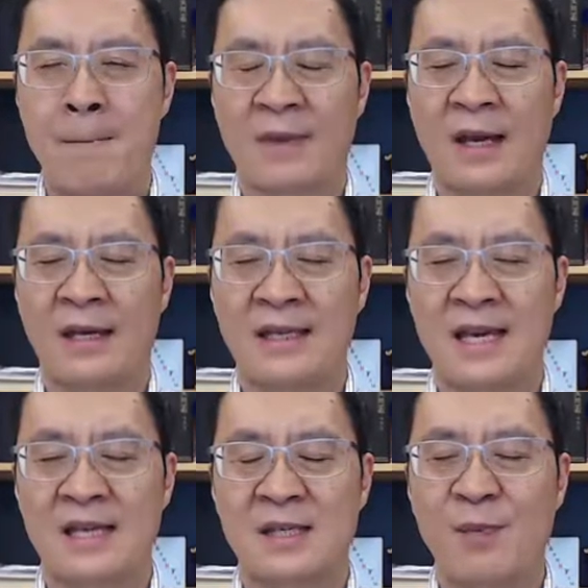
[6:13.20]

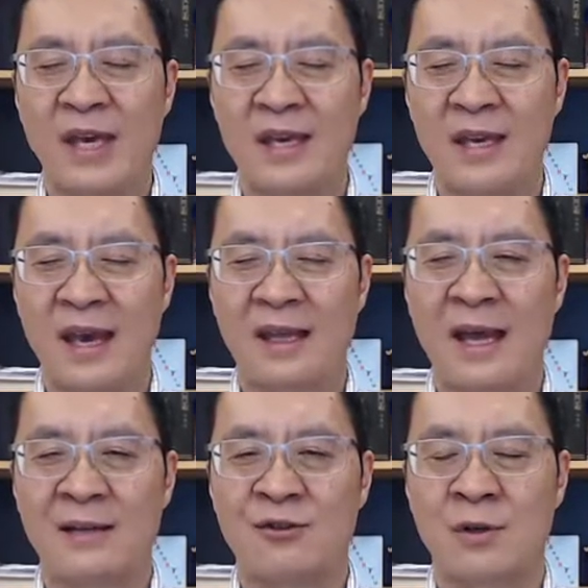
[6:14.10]
ESP,
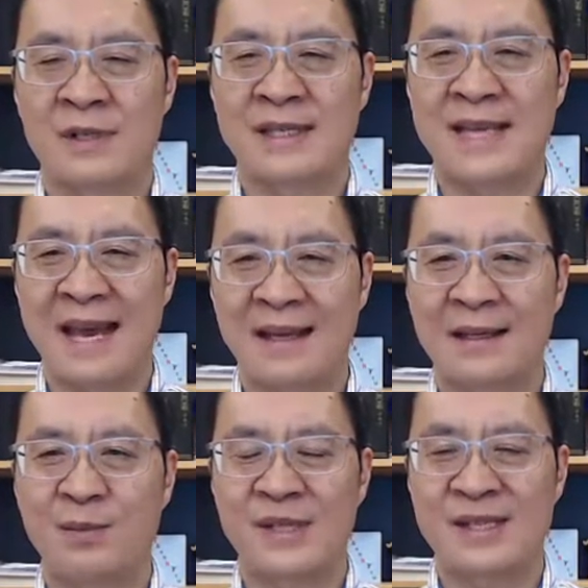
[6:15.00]

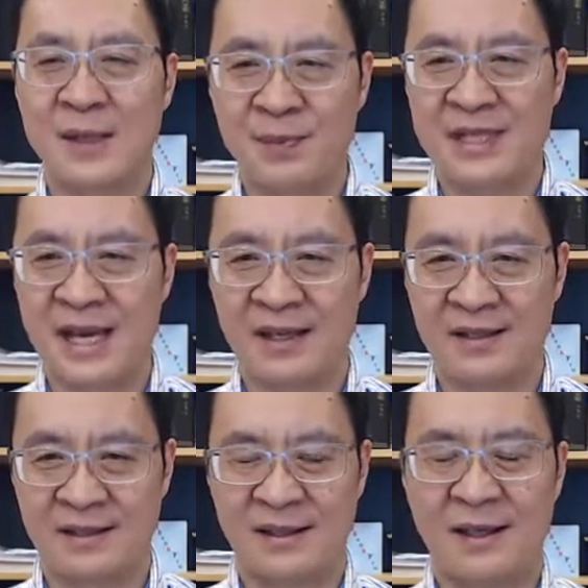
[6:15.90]
electrostatic
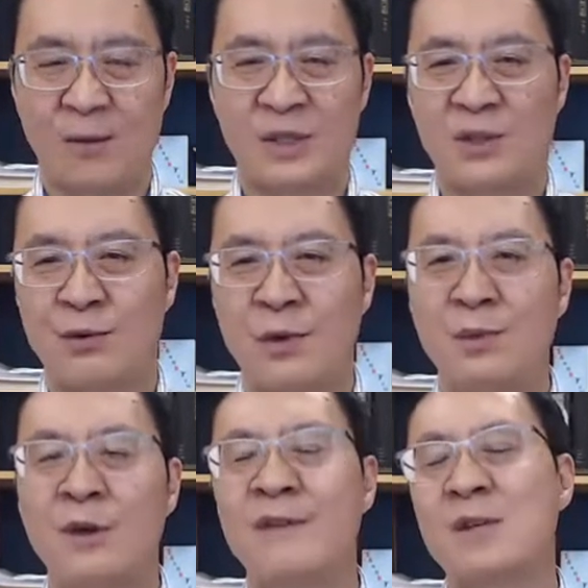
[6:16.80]
precipitator, which
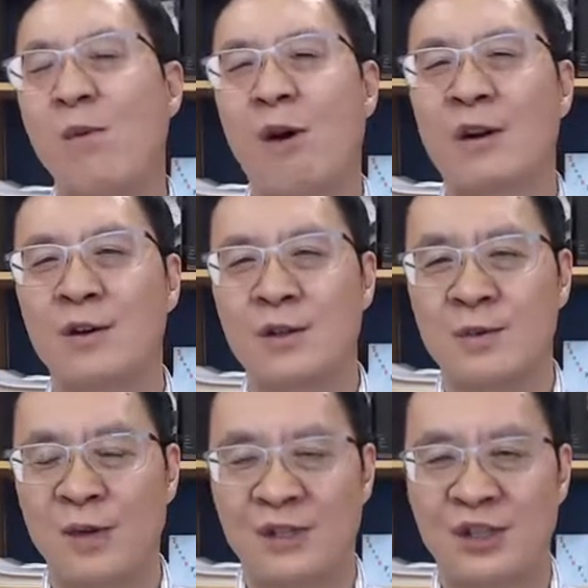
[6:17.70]
removes
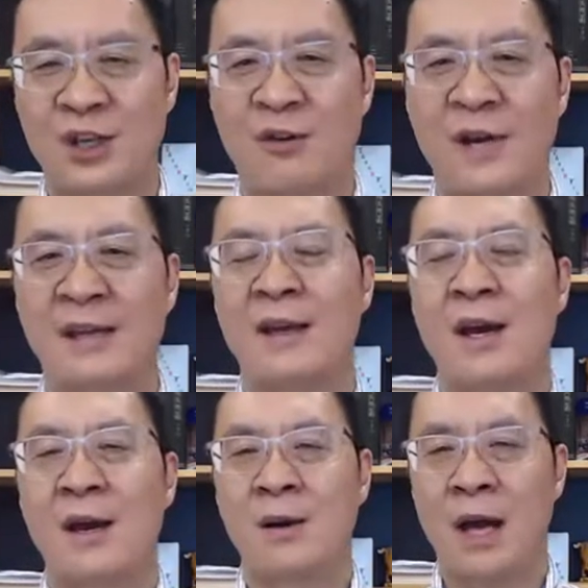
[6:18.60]
particles but generate
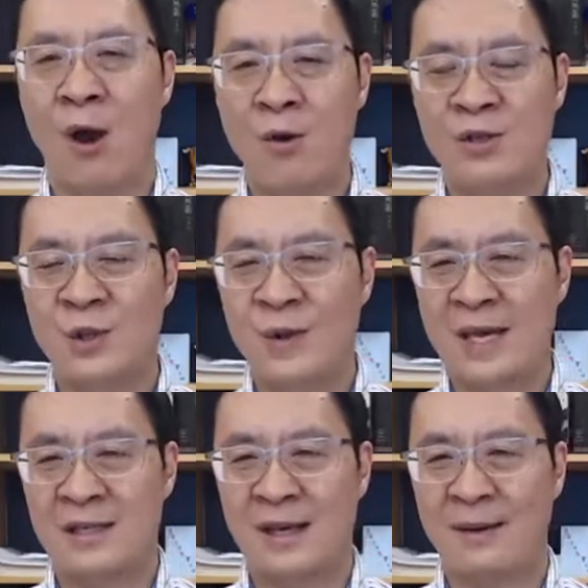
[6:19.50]
ozone
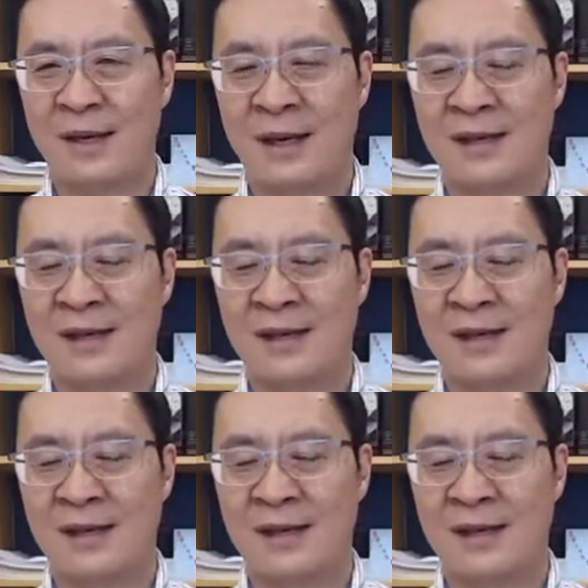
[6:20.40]
as a